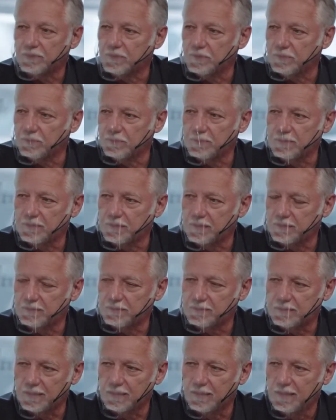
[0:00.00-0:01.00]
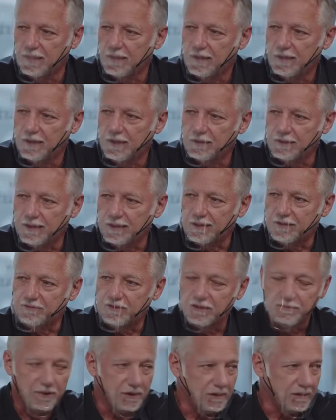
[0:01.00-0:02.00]
So it's like
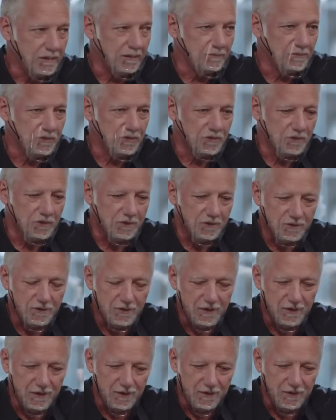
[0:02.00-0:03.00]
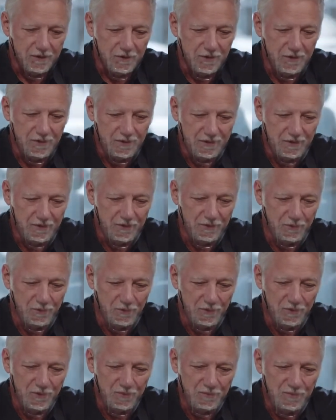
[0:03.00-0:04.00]
everybody, I'm sure, in the
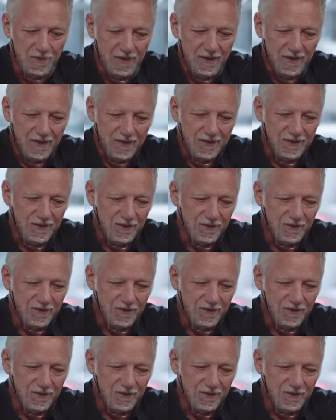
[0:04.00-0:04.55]
room,